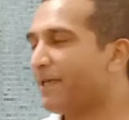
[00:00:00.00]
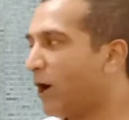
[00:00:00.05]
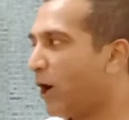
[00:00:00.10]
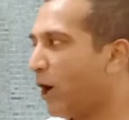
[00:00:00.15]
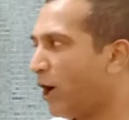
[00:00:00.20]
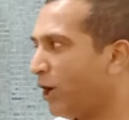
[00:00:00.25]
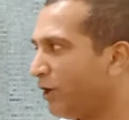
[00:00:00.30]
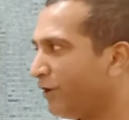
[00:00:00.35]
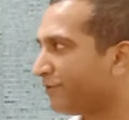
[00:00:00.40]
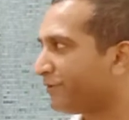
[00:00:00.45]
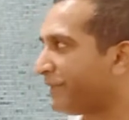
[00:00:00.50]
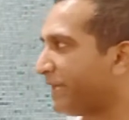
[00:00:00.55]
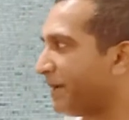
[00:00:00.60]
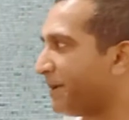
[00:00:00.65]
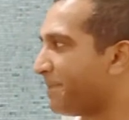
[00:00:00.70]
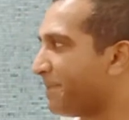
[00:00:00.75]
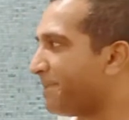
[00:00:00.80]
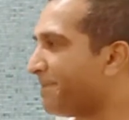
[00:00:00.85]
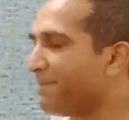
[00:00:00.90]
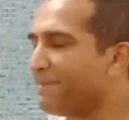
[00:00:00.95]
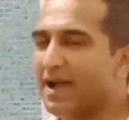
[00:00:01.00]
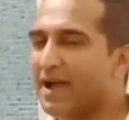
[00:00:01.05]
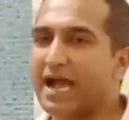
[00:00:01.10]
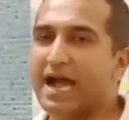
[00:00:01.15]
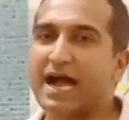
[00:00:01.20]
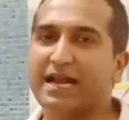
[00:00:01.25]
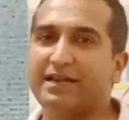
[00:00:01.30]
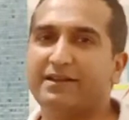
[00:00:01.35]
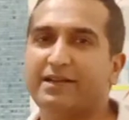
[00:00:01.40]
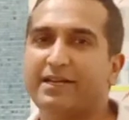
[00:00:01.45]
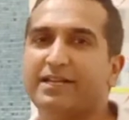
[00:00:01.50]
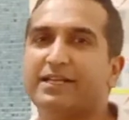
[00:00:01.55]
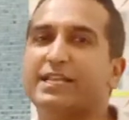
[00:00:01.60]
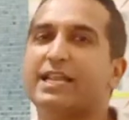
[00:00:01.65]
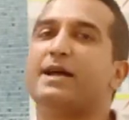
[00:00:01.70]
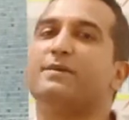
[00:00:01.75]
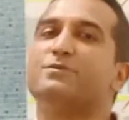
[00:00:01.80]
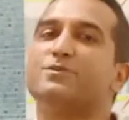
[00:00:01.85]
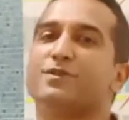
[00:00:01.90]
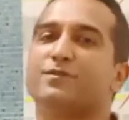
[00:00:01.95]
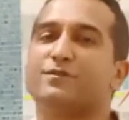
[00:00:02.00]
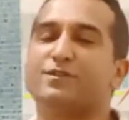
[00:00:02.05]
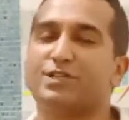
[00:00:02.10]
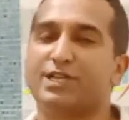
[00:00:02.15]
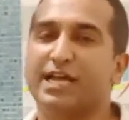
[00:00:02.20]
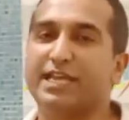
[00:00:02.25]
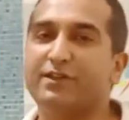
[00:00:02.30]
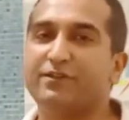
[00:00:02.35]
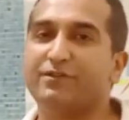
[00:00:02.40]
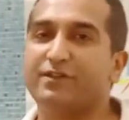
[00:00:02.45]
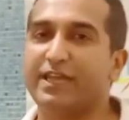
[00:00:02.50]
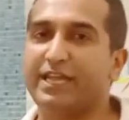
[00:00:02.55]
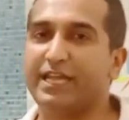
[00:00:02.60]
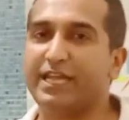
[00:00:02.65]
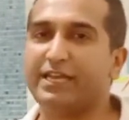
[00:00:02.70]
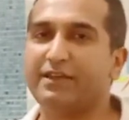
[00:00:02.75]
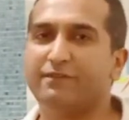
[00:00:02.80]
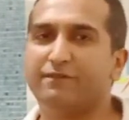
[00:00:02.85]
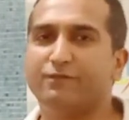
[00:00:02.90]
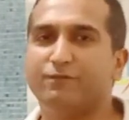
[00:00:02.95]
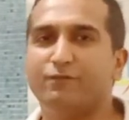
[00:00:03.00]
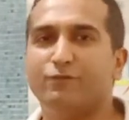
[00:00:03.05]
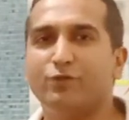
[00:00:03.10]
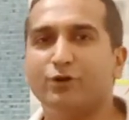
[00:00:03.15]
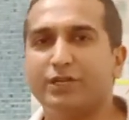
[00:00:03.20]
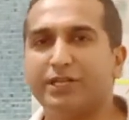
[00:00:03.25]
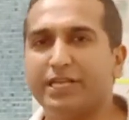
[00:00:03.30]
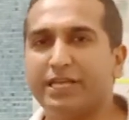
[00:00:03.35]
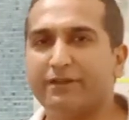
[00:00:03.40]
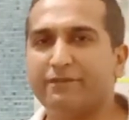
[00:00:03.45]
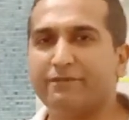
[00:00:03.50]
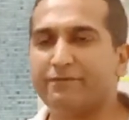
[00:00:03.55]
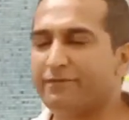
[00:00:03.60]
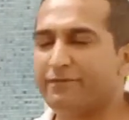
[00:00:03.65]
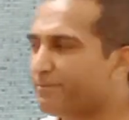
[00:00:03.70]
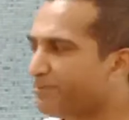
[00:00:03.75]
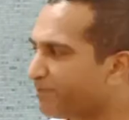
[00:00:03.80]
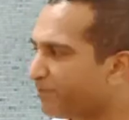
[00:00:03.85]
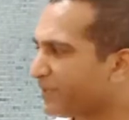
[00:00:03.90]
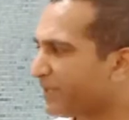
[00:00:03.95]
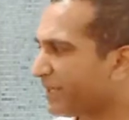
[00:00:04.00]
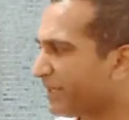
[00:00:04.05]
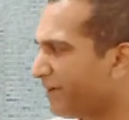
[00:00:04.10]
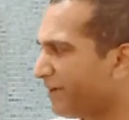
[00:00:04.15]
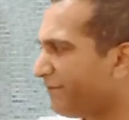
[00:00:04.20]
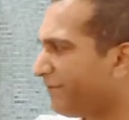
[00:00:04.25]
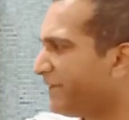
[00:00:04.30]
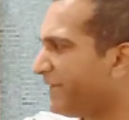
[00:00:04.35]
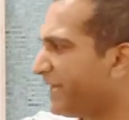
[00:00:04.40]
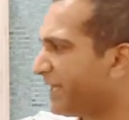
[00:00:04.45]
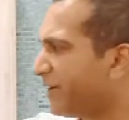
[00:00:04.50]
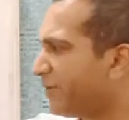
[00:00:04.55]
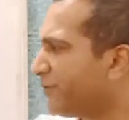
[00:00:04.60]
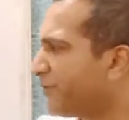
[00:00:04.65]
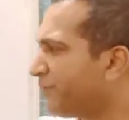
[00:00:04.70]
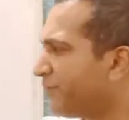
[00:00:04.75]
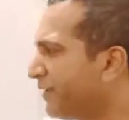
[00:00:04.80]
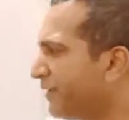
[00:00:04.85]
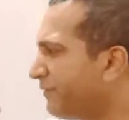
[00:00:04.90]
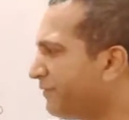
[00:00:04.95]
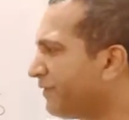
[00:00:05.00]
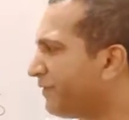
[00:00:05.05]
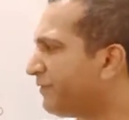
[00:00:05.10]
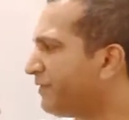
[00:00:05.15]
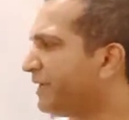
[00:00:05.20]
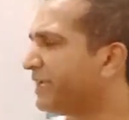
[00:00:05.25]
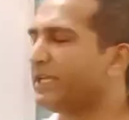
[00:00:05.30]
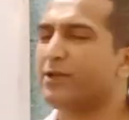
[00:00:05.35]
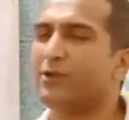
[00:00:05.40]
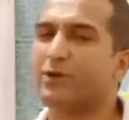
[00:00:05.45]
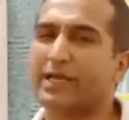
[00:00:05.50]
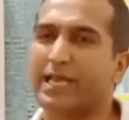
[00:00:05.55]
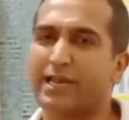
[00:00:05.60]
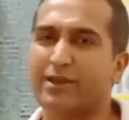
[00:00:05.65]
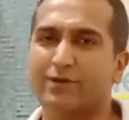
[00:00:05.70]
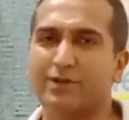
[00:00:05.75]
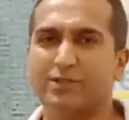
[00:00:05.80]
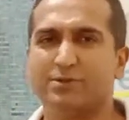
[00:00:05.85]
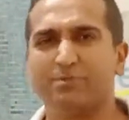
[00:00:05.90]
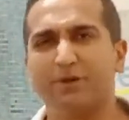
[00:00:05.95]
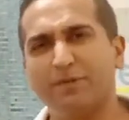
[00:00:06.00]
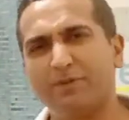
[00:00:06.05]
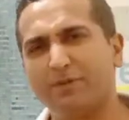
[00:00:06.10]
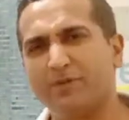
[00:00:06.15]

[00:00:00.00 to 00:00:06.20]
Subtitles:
All of them, 100 grams of dry weight would give roughly around 350 kilocalories, or maybe